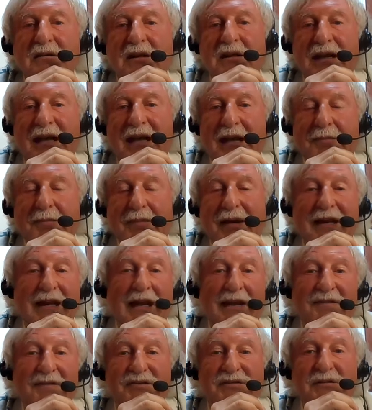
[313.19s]
Again, my
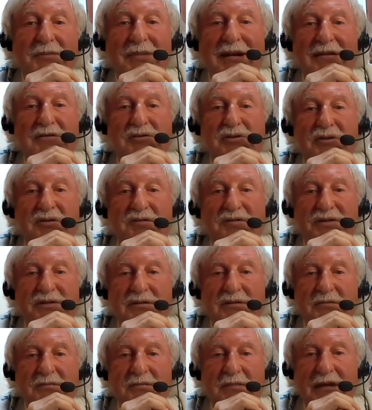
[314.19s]
life is about
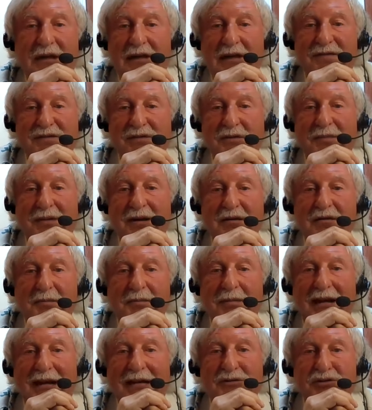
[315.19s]
service. My life is about
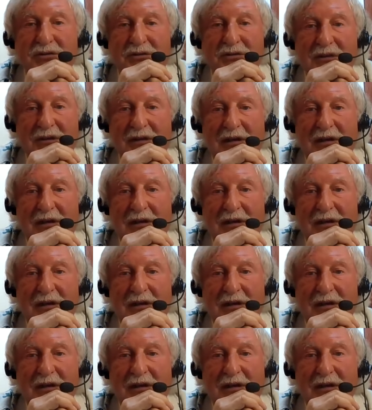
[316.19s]
compassion.